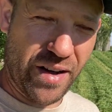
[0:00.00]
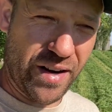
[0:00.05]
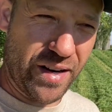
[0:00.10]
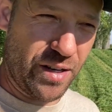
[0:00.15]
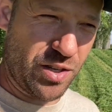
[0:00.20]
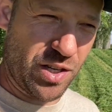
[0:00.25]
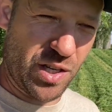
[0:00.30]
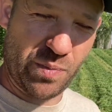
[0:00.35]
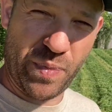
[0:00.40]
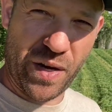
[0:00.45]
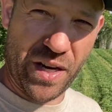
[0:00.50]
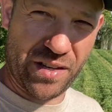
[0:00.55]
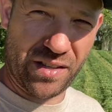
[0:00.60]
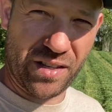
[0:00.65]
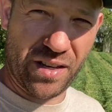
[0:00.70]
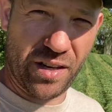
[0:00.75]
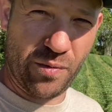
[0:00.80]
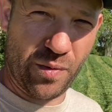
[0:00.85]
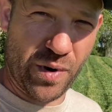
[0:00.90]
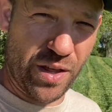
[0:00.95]
on it just based
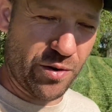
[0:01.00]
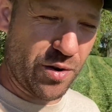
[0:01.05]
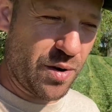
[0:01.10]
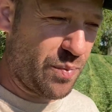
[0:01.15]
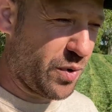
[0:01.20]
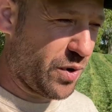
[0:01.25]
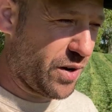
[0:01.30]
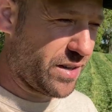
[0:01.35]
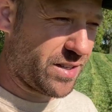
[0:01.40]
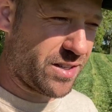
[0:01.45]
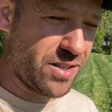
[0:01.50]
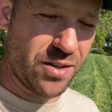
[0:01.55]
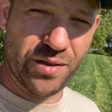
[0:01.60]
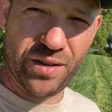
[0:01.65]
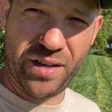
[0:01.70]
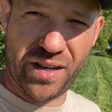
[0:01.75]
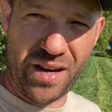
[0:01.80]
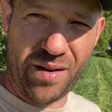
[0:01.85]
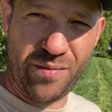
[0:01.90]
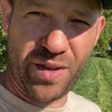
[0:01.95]
on the weather report. So
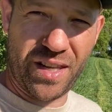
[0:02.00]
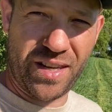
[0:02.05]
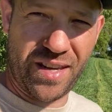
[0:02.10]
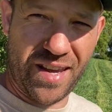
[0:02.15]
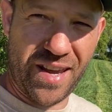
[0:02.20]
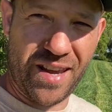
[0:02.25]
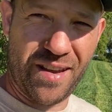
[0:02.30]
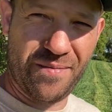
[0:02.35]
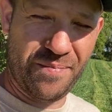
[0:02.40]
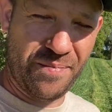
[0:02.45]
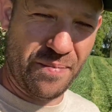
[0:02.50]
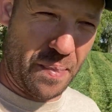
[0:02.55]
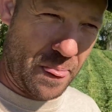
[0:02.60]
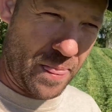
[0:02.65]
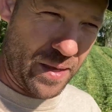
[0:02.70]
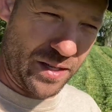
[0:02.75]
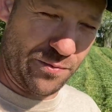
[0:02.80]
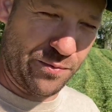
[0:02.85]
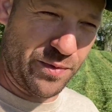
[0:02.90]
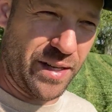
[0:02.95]
the name of the
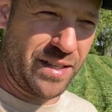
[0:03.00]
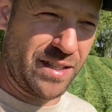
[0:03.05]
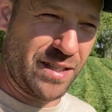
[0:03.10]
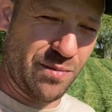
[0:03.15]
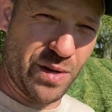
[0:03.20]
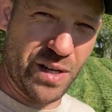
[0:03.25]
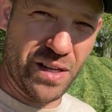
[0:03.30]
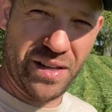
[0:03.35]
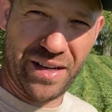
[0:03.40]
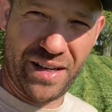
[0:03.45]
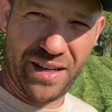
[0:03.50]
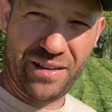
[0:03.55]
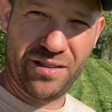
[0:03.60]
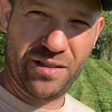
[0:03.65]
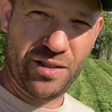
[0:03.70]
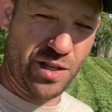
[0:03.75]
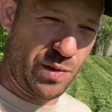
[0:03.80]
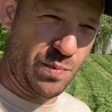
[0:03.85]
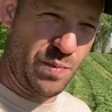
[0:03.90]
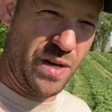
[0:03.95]
game is flexibility.
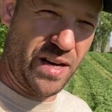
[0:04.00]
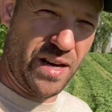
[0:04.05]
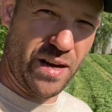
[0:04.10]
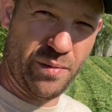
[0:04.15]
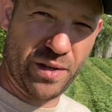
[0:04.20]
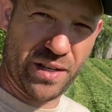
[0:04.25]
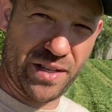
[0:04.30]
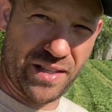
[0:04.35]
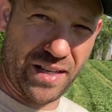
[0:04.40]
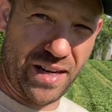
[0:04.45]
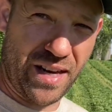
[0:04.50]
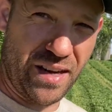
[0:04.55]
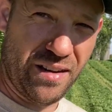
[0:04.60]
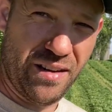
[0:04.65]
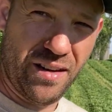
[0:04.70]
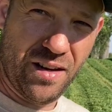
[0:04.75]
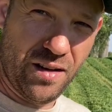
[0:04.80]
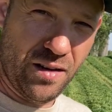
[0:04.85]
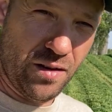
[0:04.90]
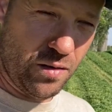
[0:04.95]
Just being able to say,
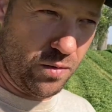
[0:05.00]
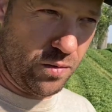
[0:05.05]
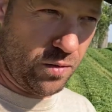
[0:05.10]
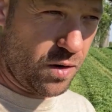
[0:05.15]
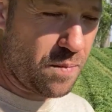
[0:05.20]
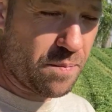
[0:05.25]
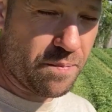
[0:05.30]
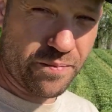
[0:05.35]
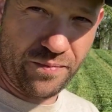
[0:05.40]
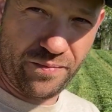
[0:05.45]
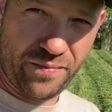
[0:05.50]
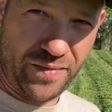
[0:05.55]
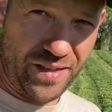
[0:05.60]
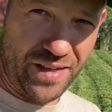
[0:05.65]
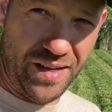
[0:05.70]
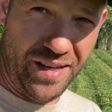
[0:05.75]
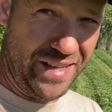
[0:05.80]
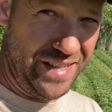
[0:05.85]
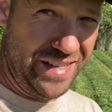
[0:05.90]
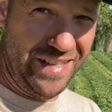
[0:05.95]
whoop.
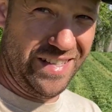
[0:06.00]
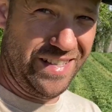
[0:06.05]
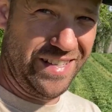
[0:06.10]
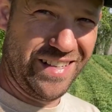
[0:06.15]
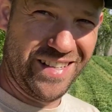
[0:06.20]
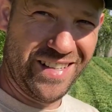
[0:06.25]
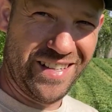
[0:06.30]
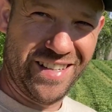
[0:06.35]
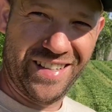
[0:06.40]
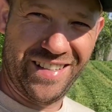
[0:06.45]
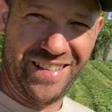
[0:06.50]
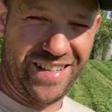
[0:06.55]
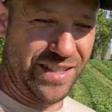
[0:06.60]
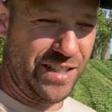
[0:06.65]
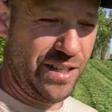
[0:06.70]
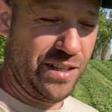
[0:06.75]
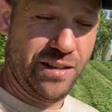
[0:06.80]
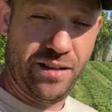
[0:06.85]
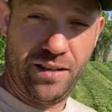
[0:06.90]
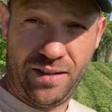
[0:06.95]

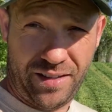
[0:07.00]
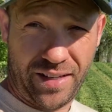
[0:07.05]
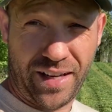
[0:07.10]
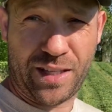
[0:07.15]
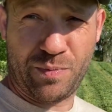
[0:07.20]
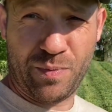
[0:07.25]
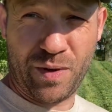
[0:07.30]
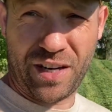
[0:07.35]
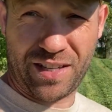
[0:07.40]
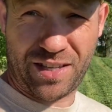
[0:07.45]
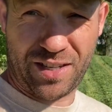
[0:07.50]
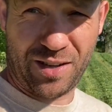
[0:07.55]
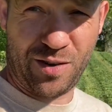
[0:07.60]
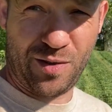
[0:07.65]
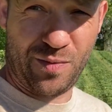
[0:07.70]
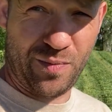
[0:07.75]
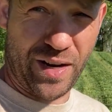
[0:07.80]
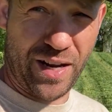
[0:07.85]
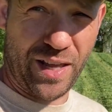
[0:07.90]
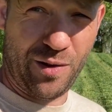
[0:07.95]
That's
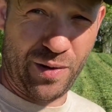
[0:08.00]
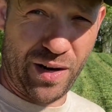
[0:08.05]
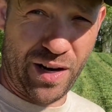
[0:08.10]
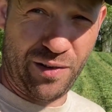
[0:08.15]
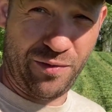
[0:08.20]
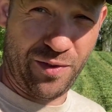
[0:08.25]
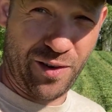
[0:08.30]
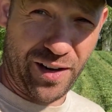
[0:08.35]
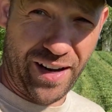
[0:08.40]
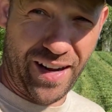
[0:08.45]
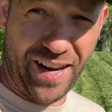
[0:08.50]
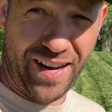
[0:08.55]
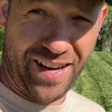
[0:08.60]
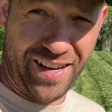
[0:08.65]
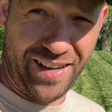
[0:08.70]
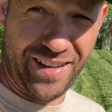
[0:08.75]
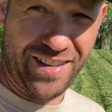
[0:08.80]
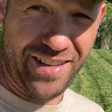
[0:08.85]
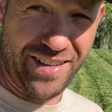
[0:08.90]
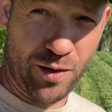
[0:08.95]
Minnesotan, by the way, for
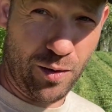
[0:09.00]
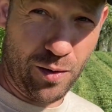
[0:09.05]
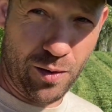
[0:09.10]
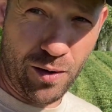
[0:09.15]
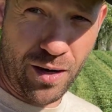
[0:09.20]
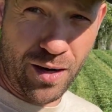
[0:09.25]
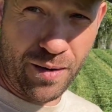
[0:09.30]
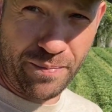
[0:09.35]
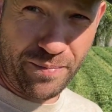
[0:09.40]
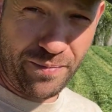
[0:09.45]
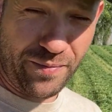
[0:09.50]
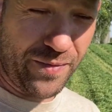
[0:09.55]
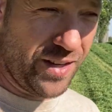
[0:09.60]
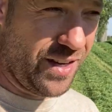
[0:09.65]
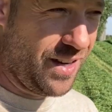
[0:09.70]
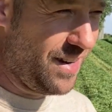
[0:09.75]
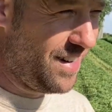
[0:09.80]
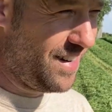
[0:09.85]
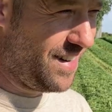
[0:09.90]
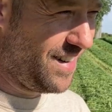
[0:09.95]
hey, whoop.
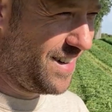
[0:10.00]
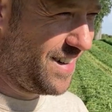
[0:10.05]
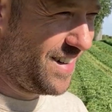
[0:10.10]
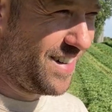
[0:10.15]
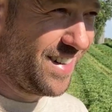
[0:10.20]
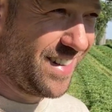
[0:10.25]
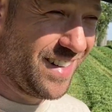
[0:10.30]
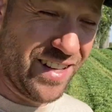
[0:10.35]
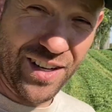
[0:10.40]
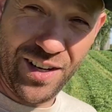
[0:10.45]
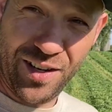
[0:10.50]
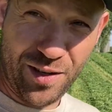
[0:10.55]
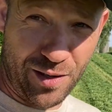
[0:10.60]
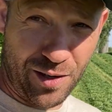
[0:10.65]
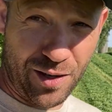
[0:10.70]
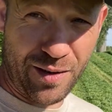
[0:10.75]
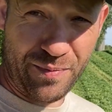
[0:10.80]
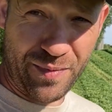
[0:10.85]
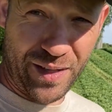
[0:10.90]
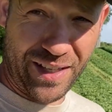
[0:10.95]

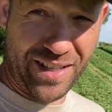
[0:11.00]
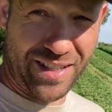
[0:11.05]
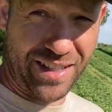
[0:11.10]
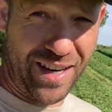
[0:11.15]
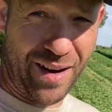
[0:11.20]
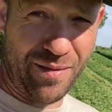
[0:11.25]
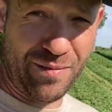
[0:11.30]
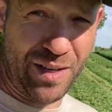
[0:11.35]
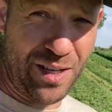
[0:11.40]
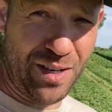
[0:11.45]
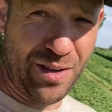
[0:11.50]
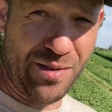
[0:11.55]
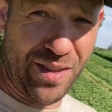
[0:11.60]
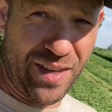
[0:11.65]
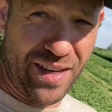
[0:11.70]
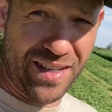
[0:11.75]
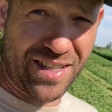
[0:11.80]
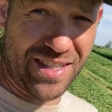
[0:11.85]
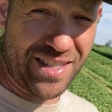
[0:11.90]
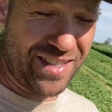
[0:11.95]
Whoop, it's time to do
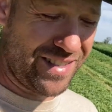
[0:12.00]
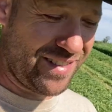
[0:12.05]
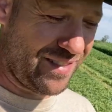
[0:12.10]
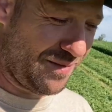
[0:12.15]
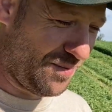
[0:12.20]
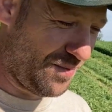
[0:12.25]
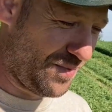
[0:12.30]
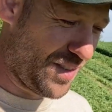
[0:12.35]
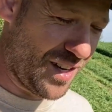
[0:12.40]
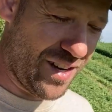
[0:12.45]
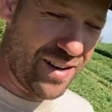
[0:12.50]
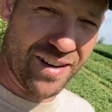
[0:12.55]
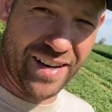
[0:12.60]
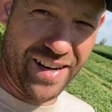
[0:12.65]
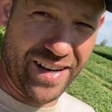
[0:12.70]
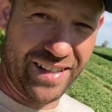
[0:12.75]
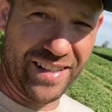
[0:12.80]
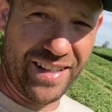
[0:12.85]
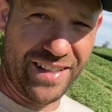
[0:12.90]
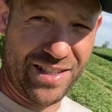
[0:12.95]
this. All
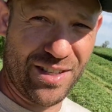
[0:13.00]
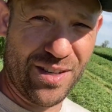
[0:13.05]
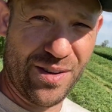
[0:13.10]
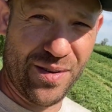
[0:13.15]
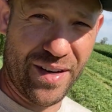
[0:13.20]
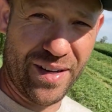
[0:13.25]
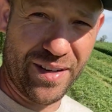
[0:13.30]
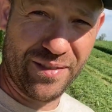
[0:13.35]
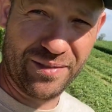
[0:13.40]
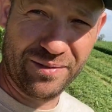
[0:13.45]
right, let's do it.